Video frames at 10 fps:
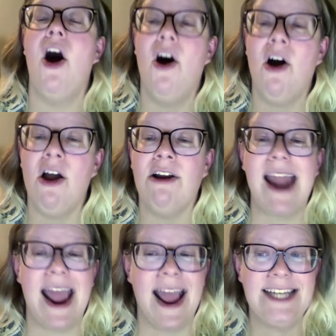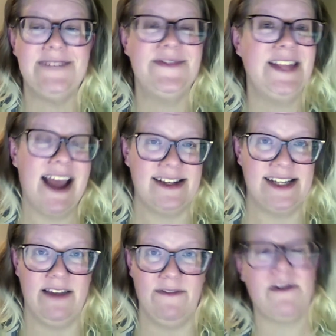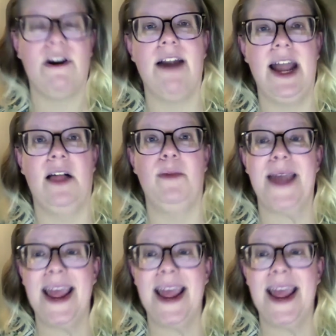are actively asking for our help